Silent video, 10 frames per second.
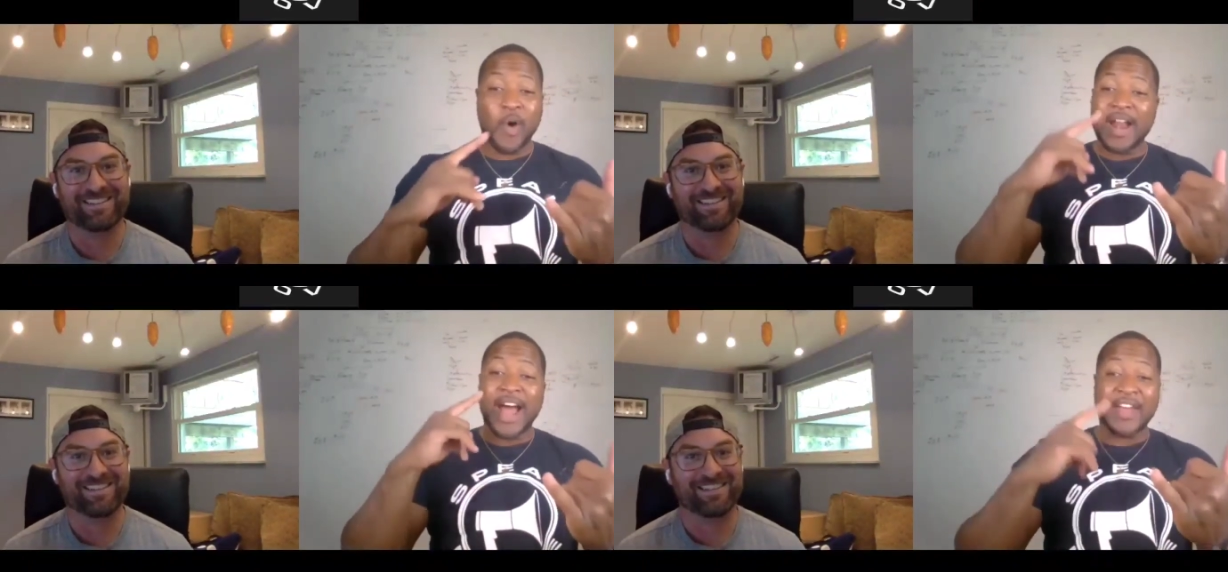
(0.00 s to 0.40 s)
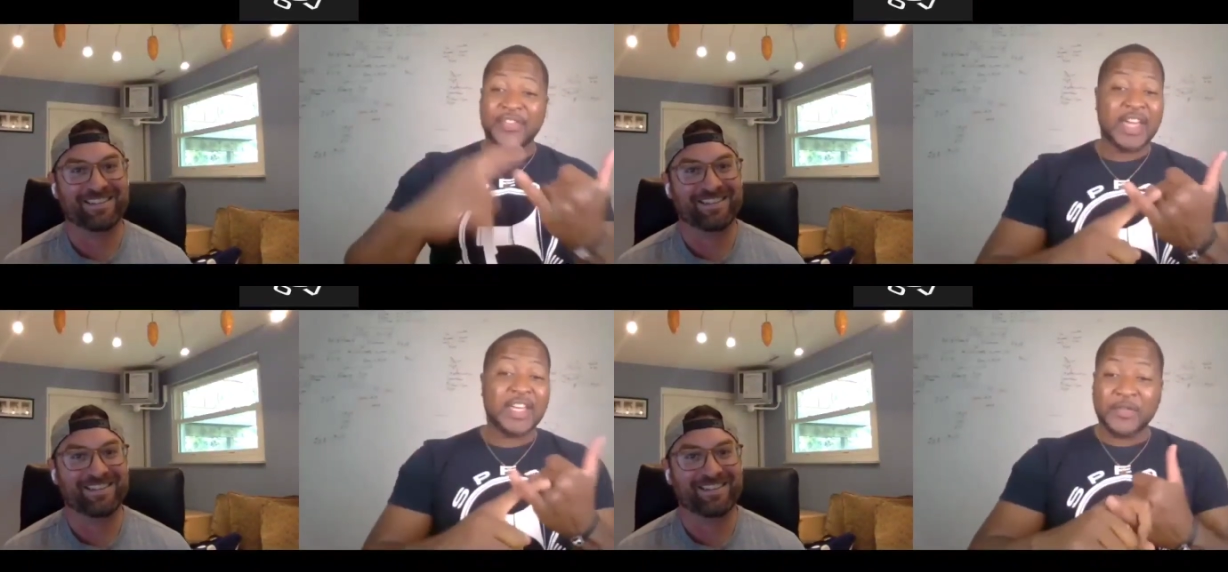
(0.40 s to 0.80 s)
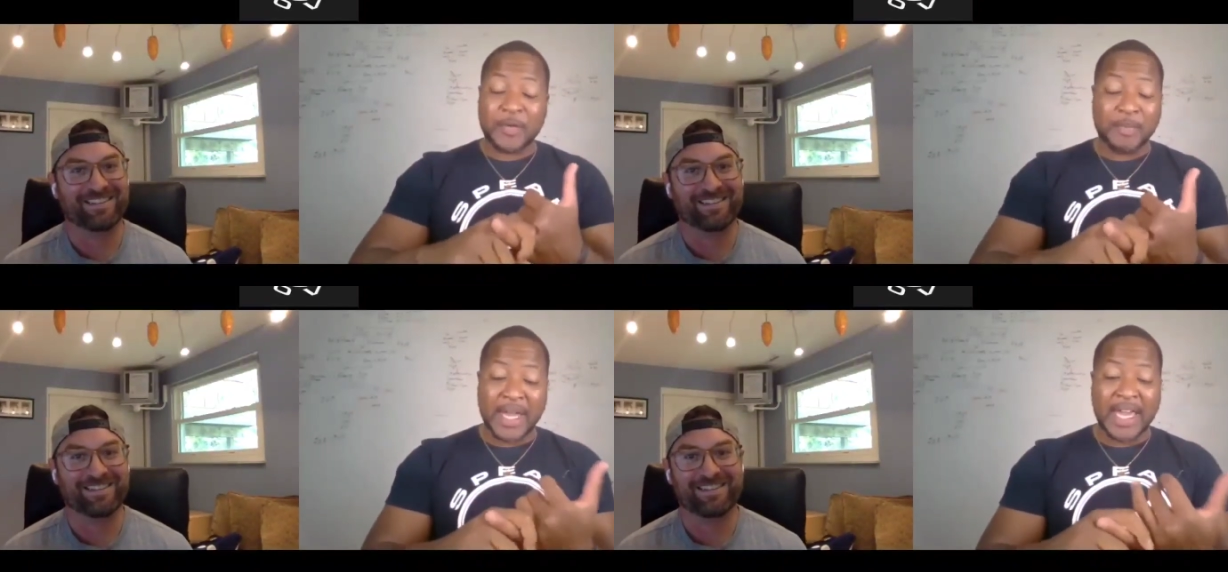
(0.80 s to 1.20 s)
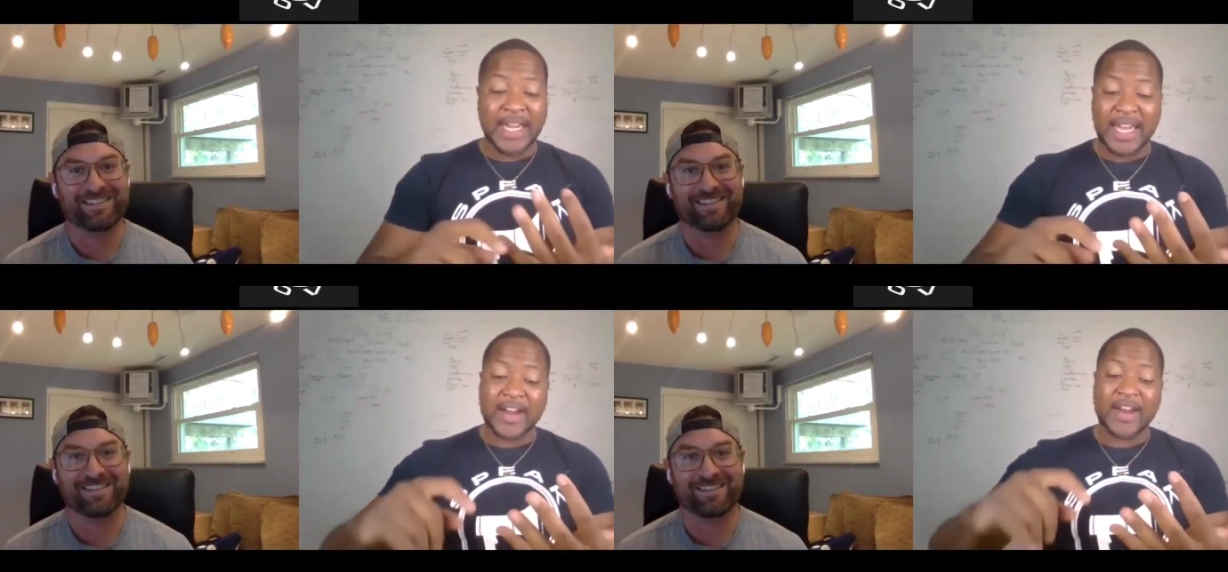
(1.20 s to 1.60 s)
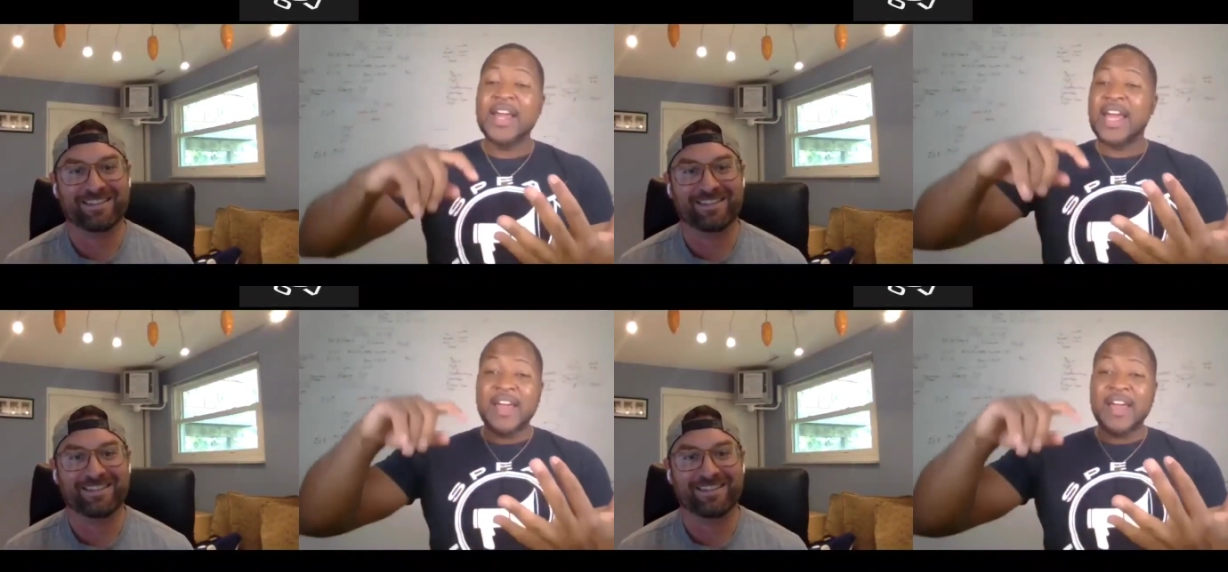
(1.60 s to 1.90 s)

Speaker 1: one, I thank you for being here.